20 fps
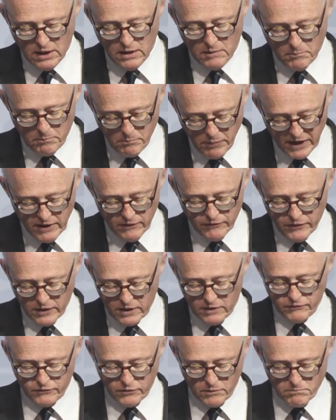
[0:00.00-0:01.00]

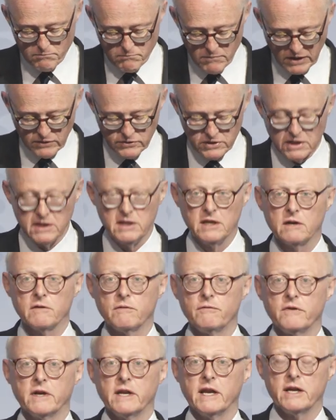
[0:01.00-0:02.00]
benefit from multi-year
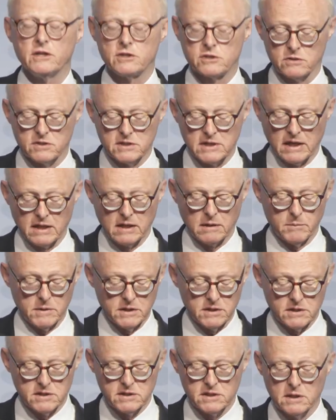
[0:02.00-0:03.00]
financial
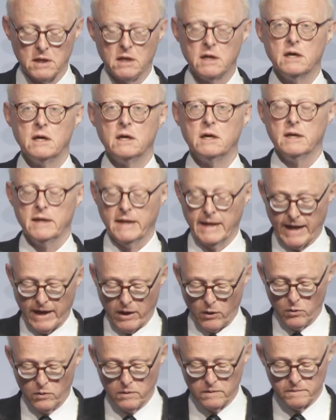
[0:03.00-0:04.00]
settlements now.